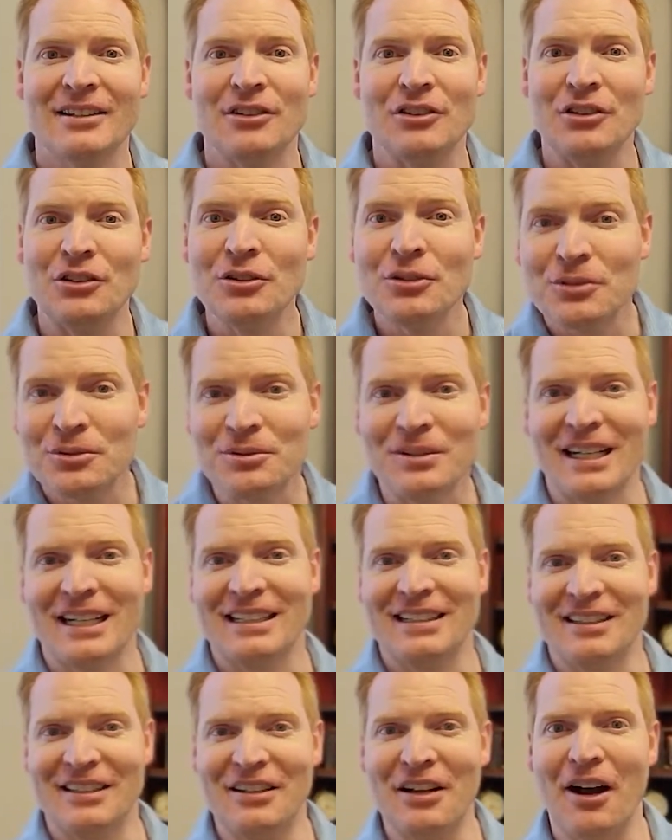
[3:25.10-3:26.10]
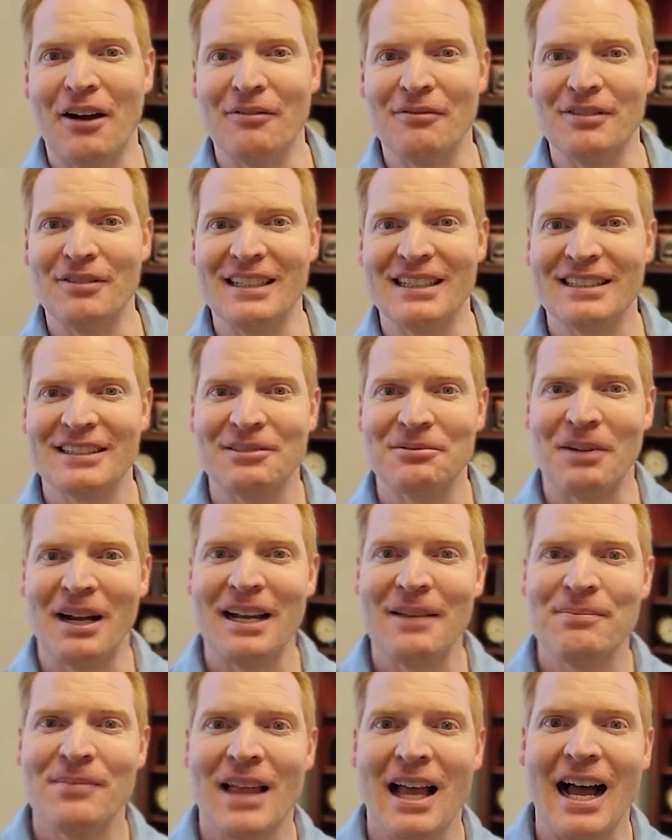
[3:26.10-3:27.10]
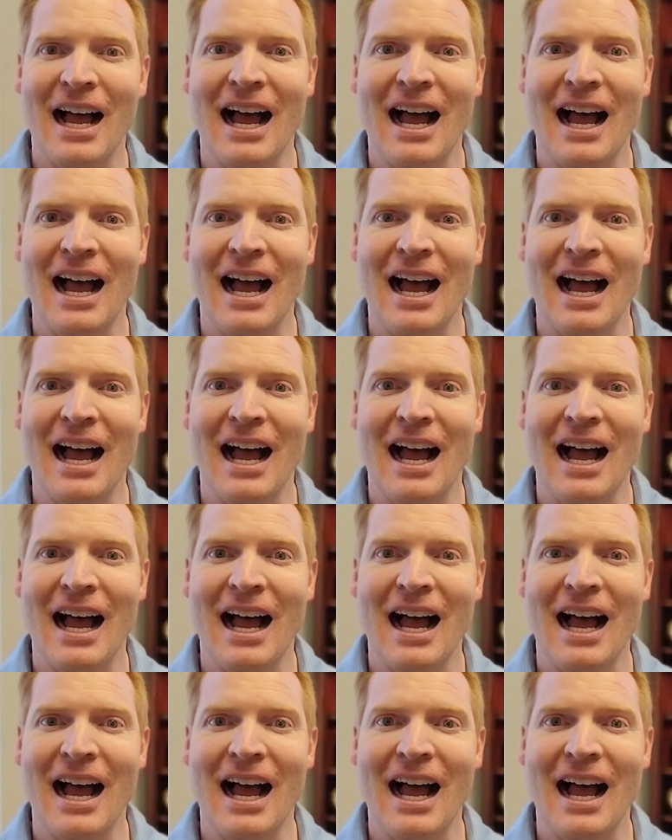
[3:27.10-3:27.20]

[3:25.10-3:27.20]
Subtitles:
you created the conflict, right?